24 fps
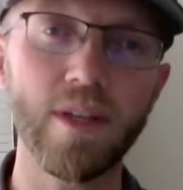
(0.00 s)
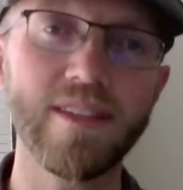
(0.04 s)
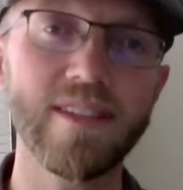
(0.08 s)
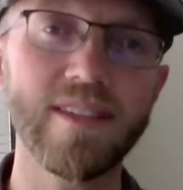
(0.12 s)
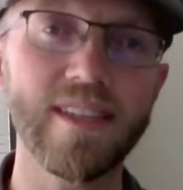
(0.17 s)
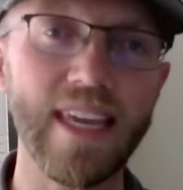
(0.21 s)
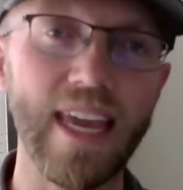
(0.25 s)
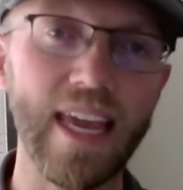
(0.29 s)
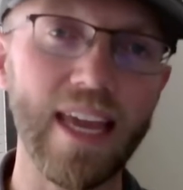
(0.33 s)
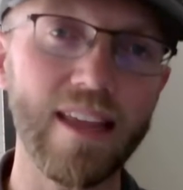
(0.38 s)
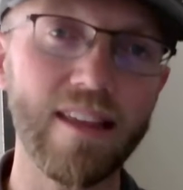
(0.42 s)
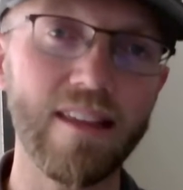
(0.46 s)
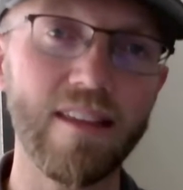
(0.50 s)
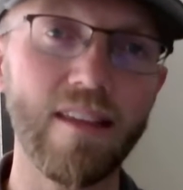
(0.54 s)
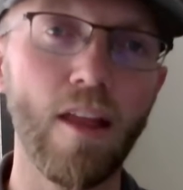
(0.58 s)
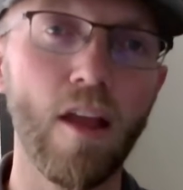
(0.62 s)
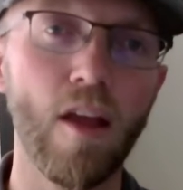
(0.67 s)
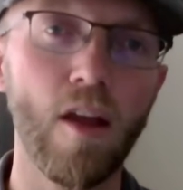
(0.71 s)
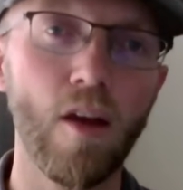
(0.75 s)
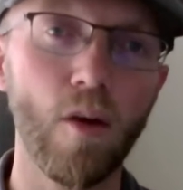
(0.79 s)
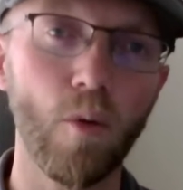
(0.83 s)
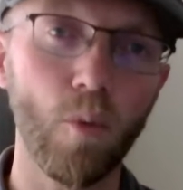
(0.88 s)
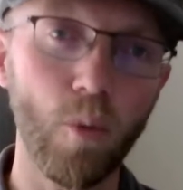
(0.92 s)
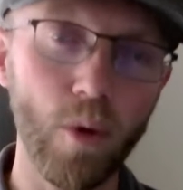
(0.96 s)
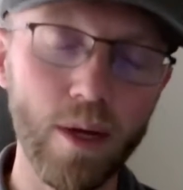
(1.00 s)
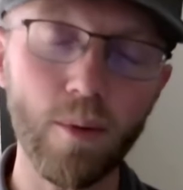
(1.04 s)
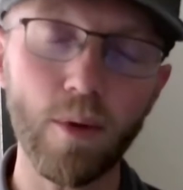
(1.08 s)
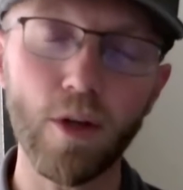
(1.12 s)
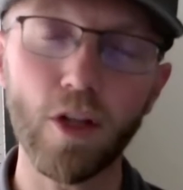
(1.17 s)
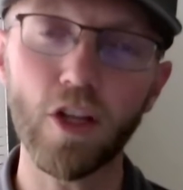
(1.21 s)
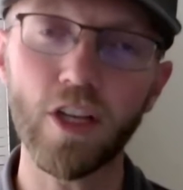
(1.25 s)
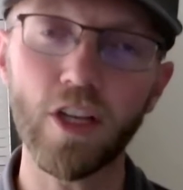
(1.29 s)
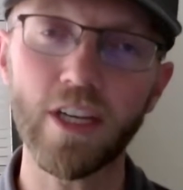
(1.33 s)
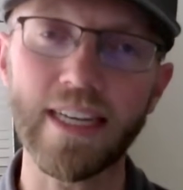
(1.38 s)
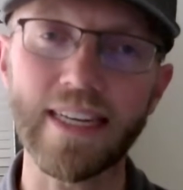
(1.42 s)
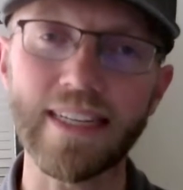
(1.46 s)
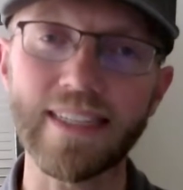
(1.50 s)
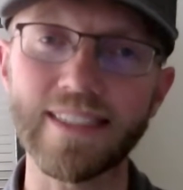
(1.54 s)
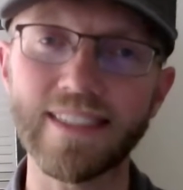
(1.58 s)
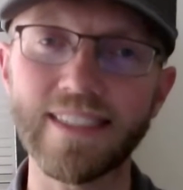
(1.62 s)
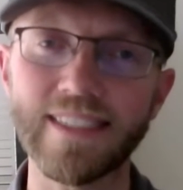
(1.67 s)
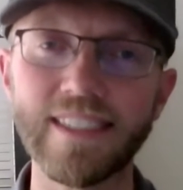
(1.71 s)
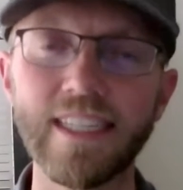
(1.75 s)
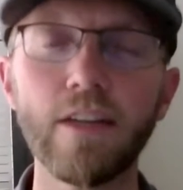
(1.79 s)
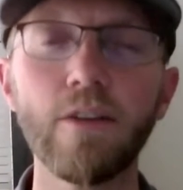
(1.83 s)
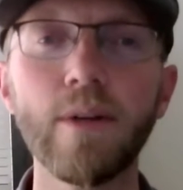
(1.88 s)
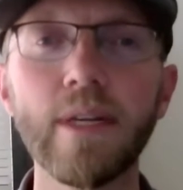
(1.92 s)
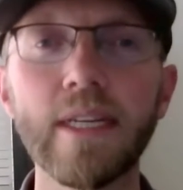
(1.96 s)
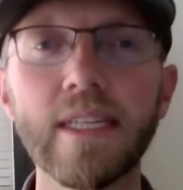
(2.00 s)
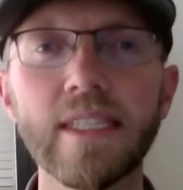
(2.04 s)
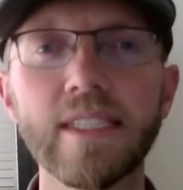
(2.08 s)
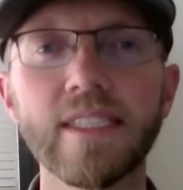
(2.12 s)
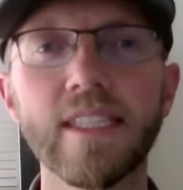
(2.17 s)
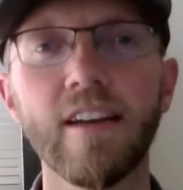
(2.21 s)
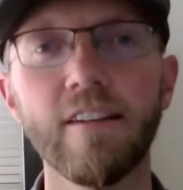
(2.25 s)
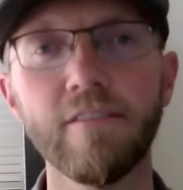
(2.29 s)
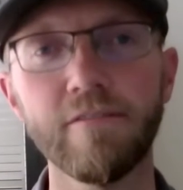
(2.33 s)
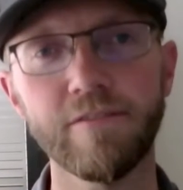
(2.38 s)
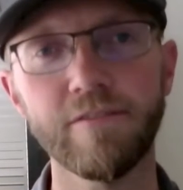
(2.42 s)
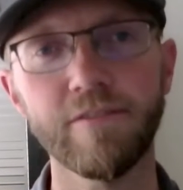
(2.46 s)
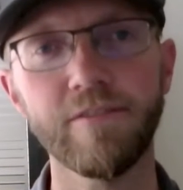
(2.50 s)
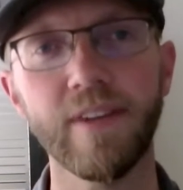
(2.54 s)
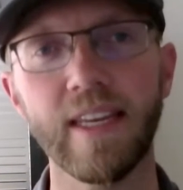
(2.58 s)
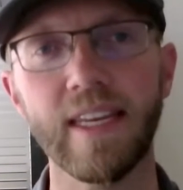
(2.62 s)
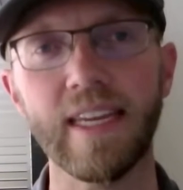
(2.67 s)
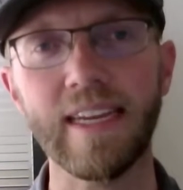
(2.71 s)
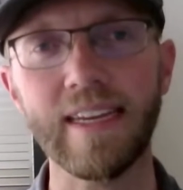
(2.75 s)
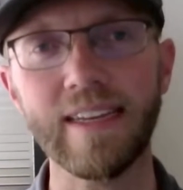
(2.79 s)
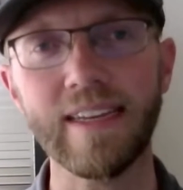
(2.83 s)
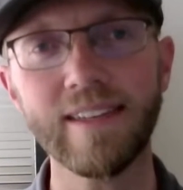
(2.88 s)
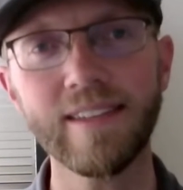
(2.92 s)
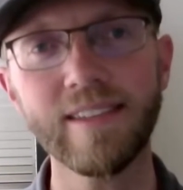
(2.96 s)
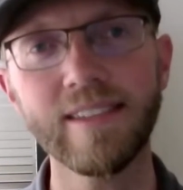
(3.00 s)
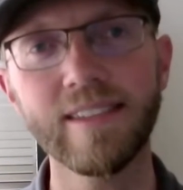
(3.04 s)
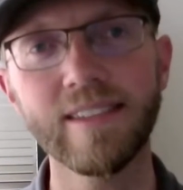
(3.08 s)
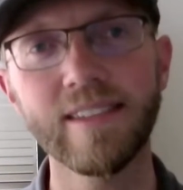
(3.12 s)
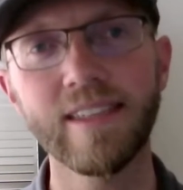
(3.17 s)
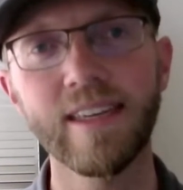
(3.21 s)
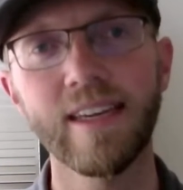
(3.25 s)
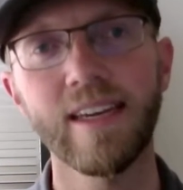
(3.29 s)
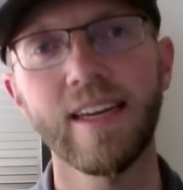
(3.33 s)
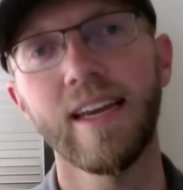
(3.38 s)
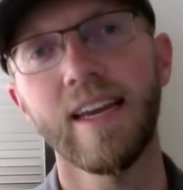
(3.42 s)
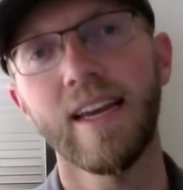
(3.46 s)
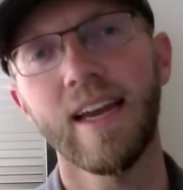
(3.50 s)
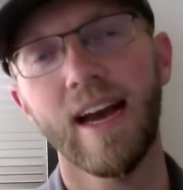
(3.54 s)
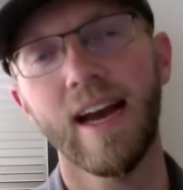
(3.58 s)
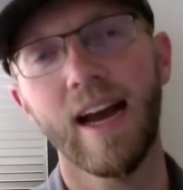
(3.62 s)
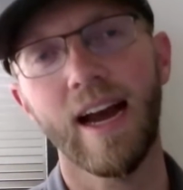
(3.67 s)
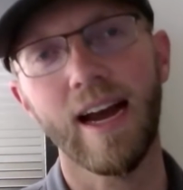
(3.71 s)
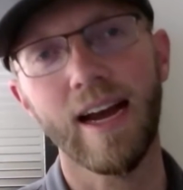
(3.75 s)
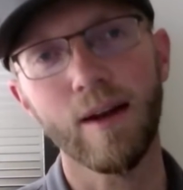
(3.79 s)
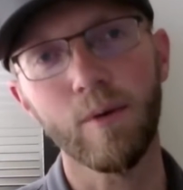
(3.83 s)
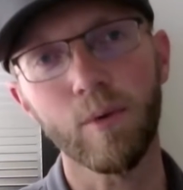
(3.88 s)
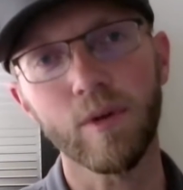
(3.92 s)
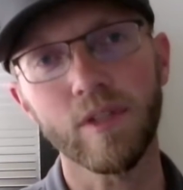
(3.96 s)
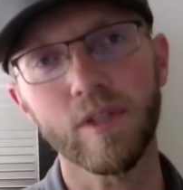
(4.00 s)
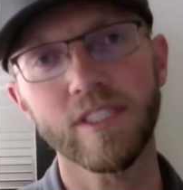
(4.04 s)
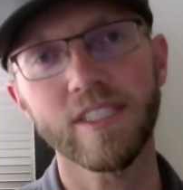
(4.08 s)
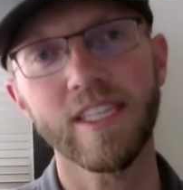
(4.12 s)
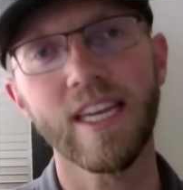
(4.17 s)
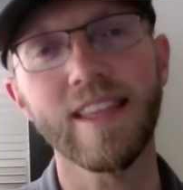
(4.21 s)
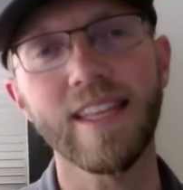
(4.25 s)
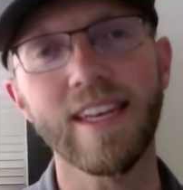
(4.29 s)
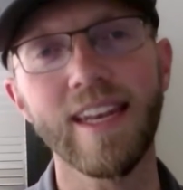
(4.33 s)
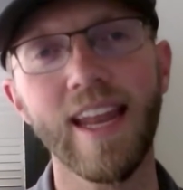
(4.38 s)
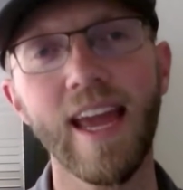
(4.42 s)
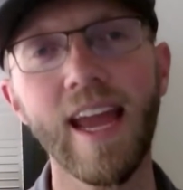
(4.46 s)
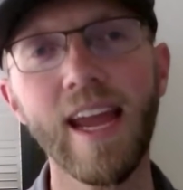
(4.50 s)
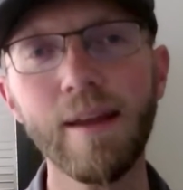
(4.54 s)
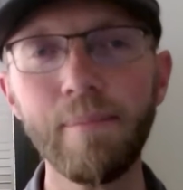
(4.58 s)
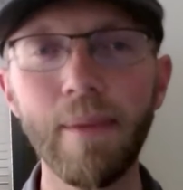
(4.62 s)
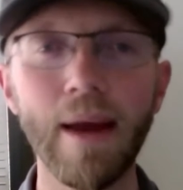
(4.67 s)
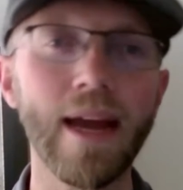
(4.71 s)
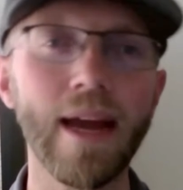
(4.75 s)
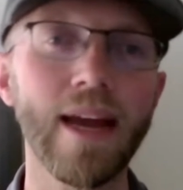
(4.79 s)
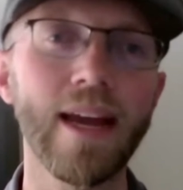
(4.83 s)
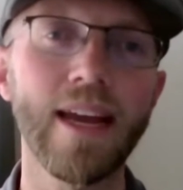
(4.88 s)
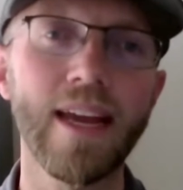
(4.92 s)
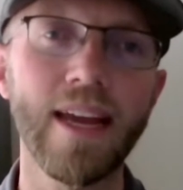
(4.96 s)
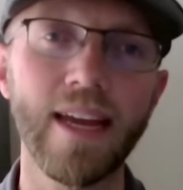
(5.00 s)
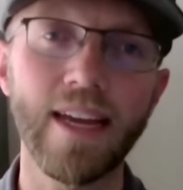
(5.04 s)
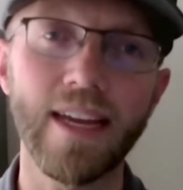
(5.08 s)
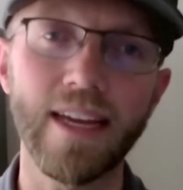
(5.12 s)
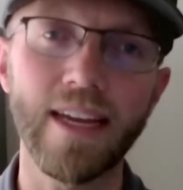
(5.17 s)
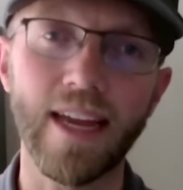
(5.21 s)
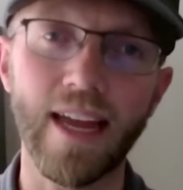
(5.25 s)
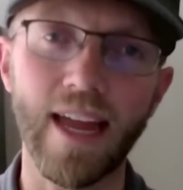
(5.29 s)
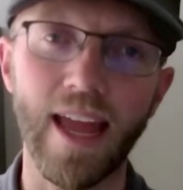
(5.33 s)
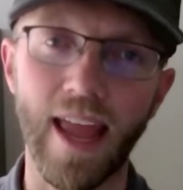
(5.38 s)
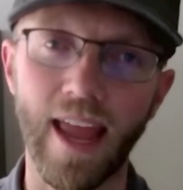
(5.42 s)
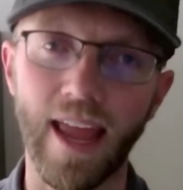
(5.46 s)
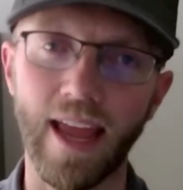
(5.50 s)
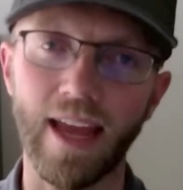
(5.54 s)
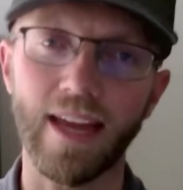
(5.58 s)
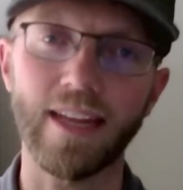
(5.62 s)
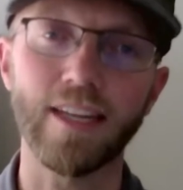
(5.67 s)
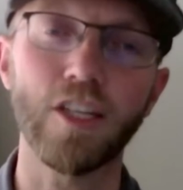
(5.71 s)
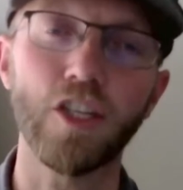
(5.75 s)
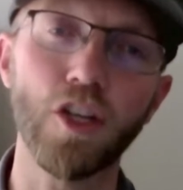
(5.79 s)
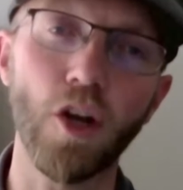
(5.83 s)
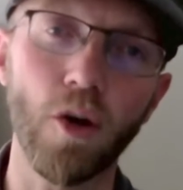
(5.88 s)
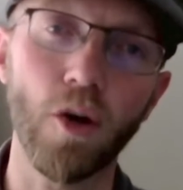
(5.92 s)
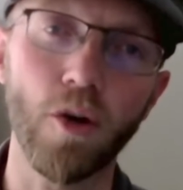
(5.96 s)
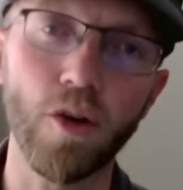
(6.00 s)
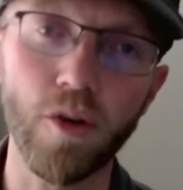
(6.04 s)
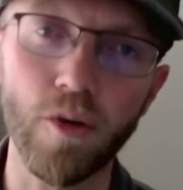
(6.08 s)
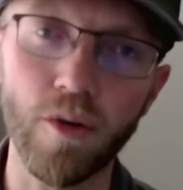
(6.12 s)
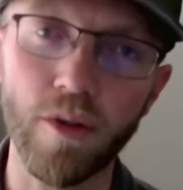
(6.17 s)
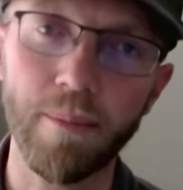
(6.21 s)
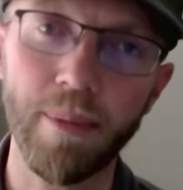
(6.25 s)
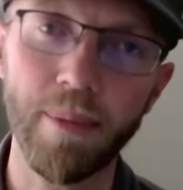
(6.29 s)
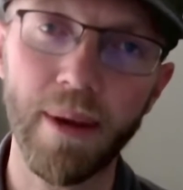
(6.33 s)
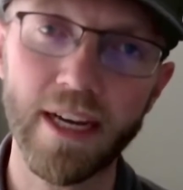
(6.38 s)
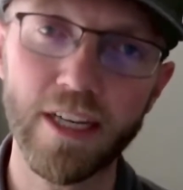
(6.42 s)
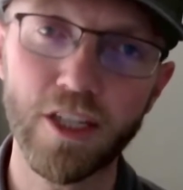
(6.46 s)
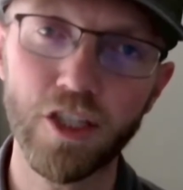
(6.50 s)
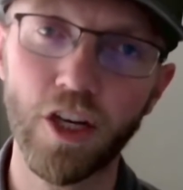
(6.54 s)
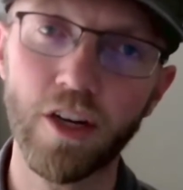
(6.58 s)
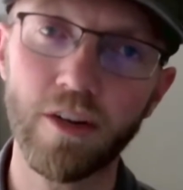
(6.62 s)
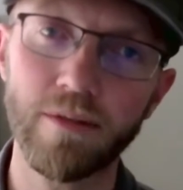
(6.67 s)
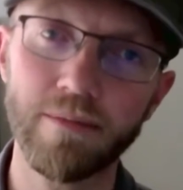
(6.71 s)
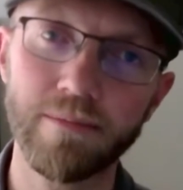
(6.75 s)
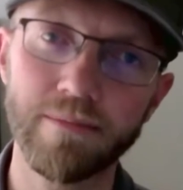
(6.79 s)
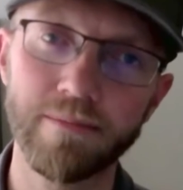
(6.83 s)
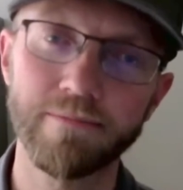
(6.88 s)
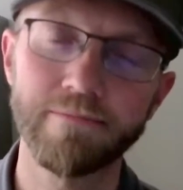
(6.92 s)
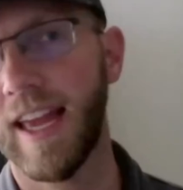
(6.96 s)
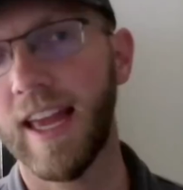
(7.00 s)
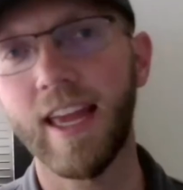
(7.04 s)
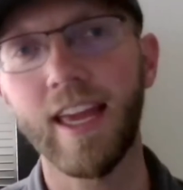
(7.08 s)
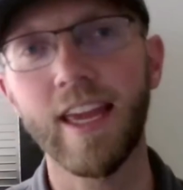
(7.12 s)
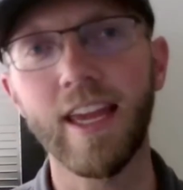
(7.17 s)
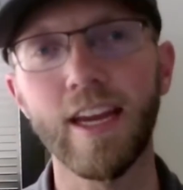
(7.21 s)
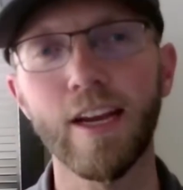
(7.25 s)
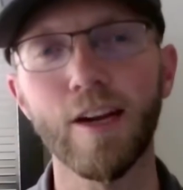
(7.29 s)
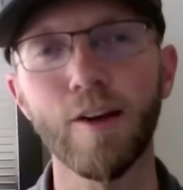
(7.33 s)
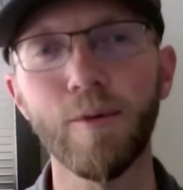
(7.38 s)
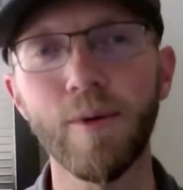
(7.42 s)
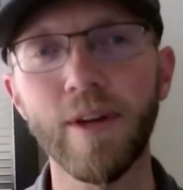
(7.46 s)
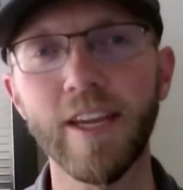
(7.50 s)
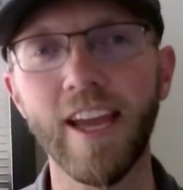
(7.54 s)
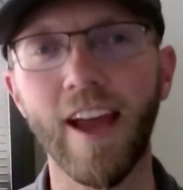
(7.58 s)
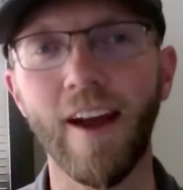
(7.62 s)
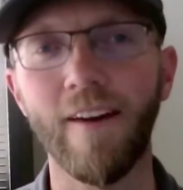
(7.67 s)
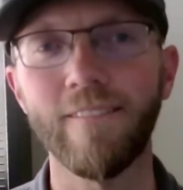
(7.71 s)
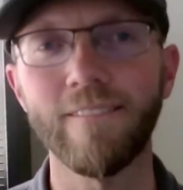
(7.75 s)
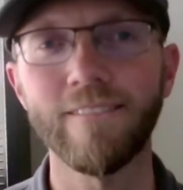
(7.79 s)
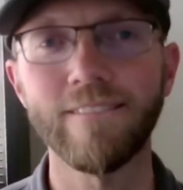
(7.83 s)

again, we will look at a series of fittings. I will say the name and show you the picture. Here we go.